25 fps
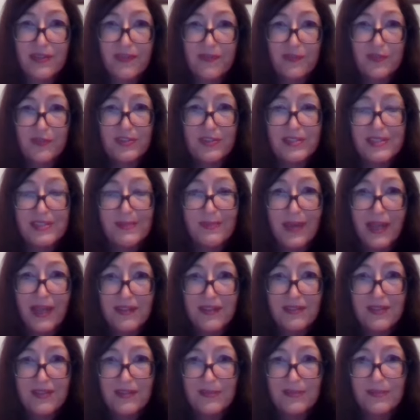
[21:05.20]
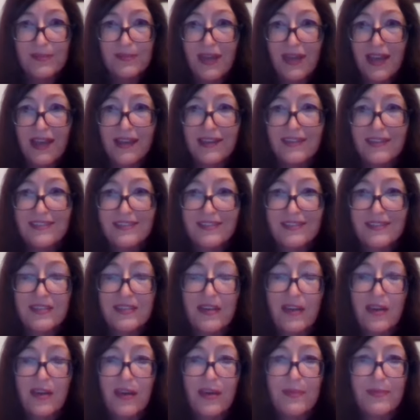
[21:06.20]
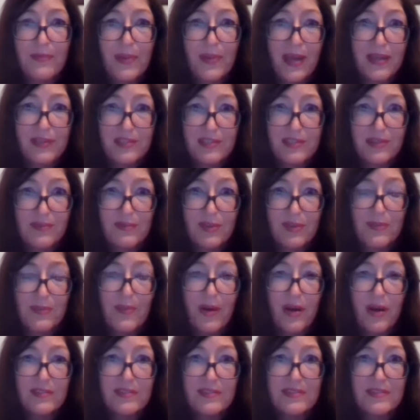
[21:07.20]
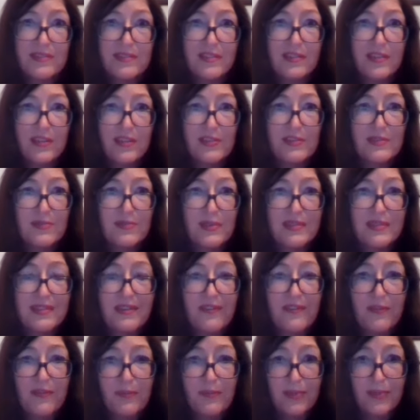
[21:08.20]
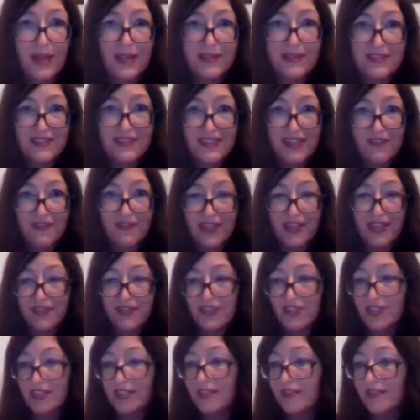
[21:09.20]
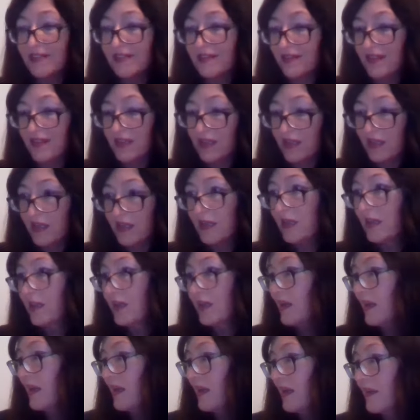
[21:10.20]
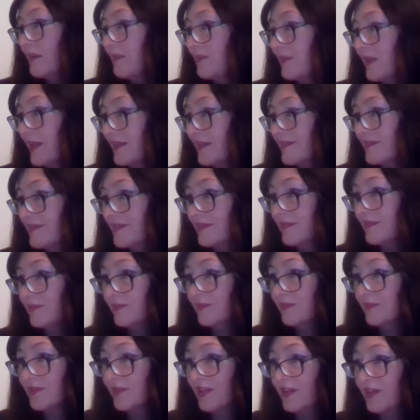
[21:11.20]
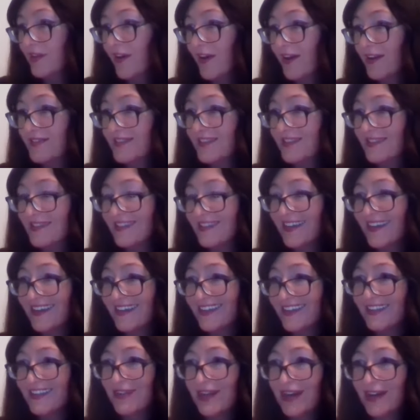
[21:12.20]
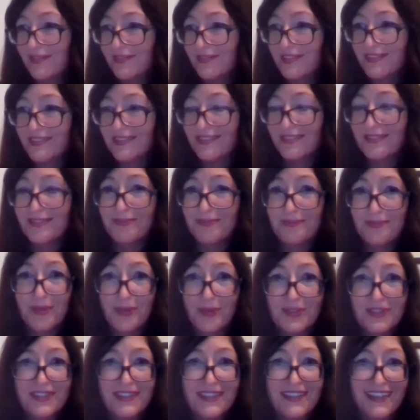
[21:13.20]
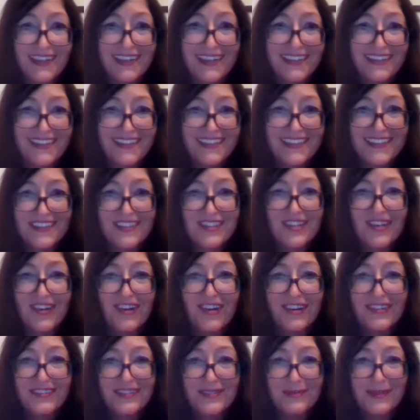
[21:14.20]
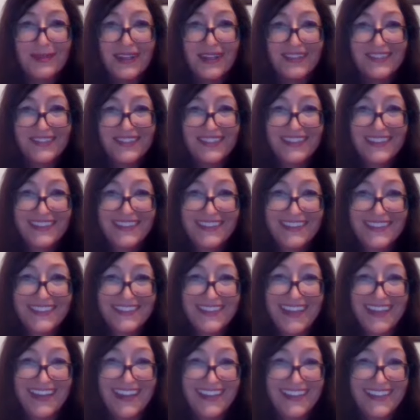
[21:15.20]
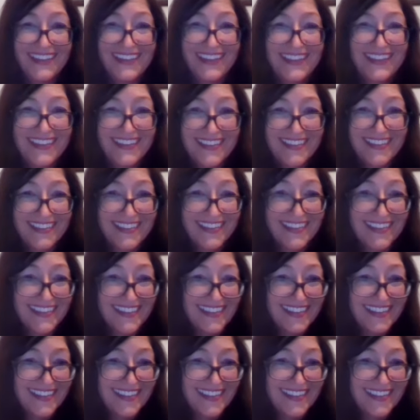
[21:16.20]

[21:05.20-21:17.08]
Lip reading: I've already made them, and pendulum commands to use with different planetary energies. And the guides are saying you have to do a body healing chart as well. Okay. So